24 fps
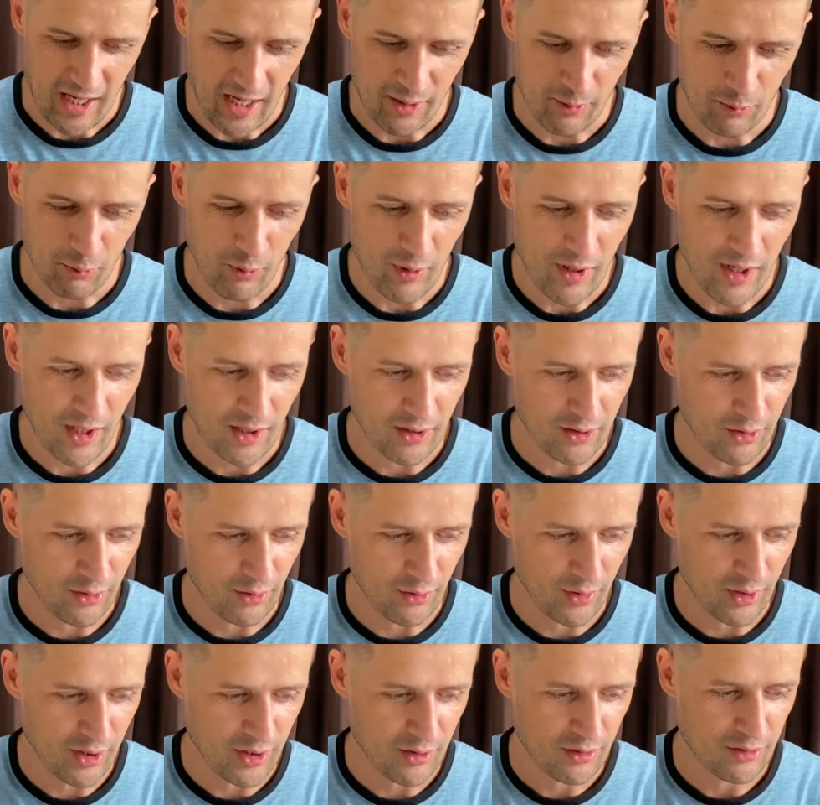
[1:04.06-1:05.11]
and we are
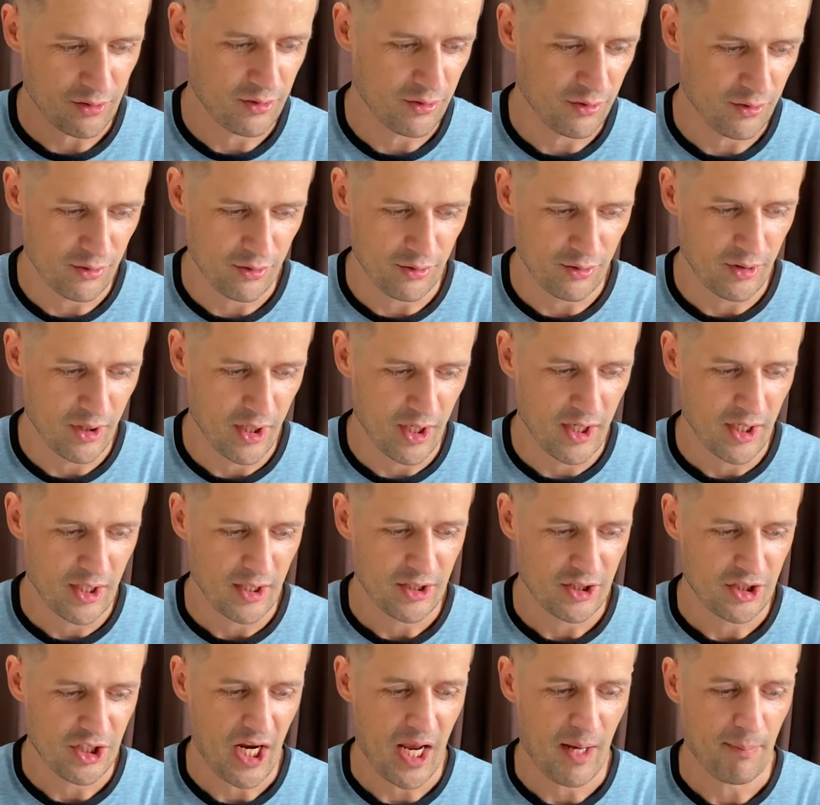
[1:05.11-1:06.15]
going to
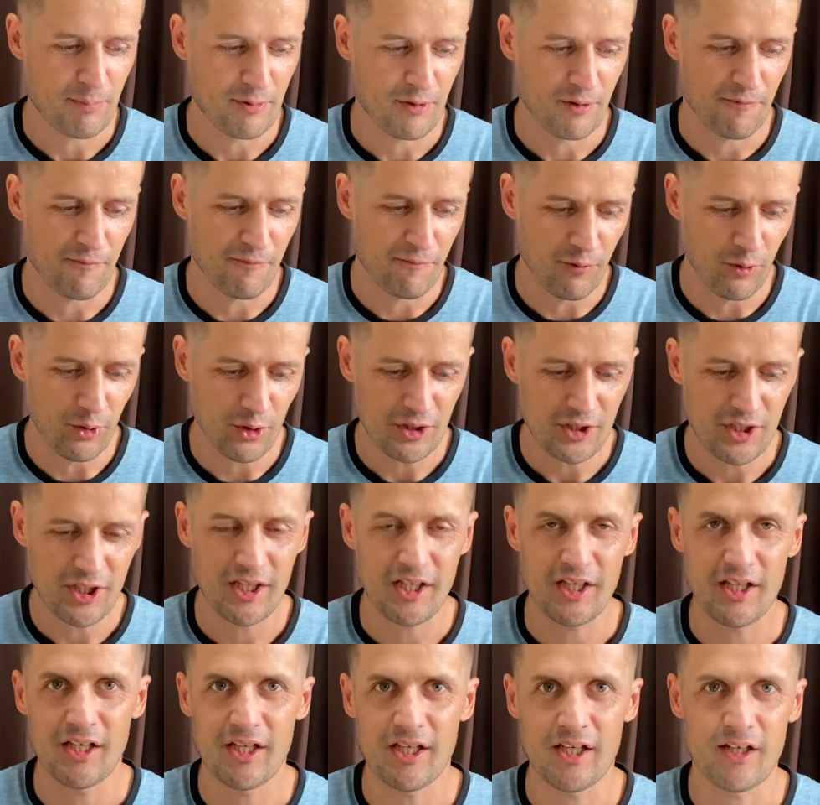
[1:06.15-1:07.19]
chapter
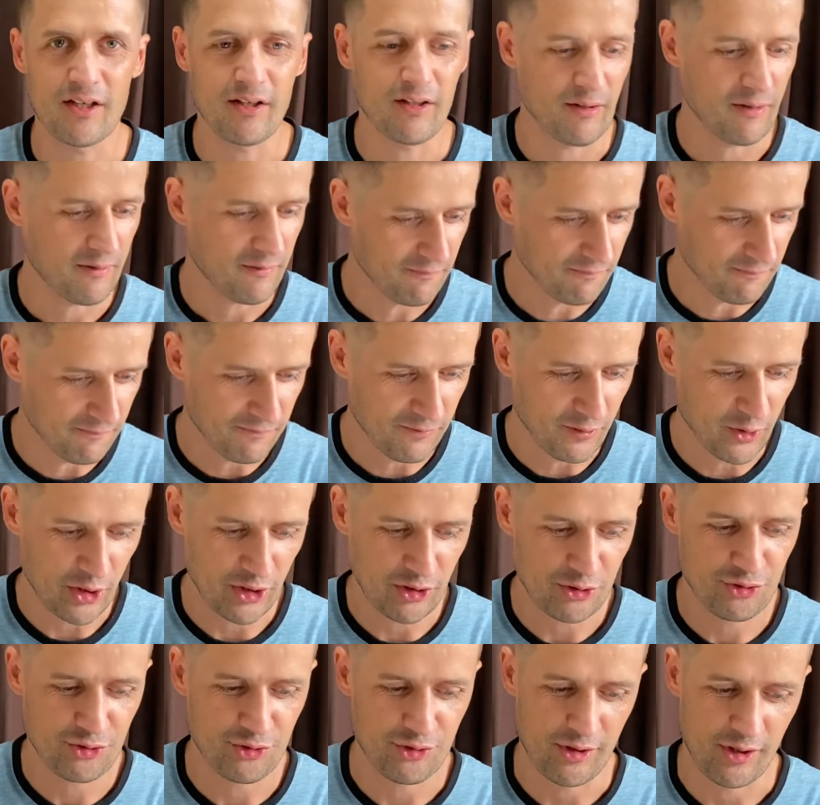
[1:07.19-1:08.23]
14,
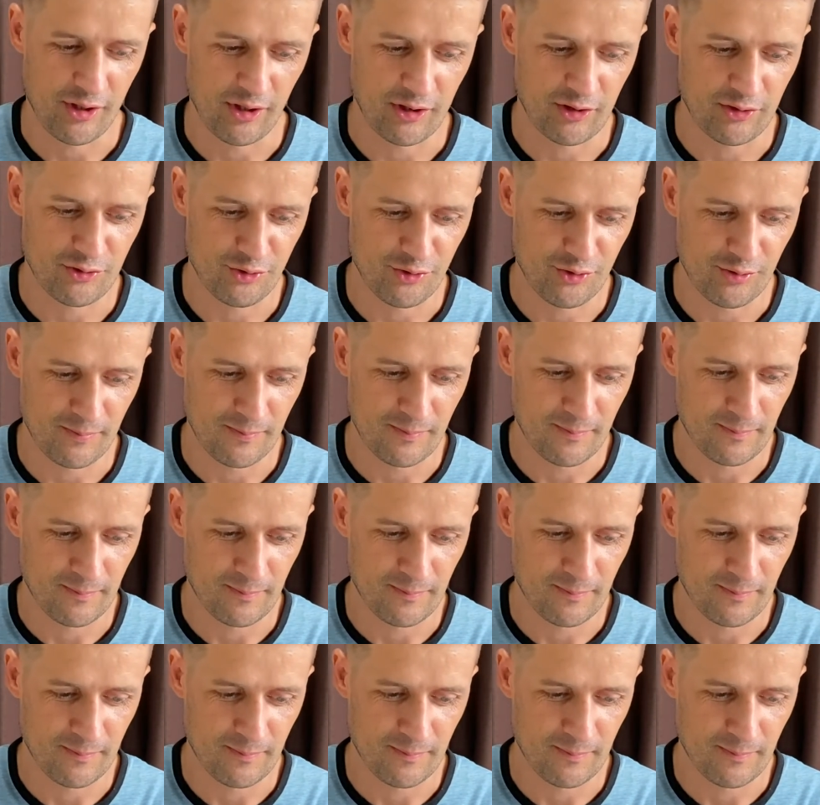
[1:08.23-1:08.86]
verse 6.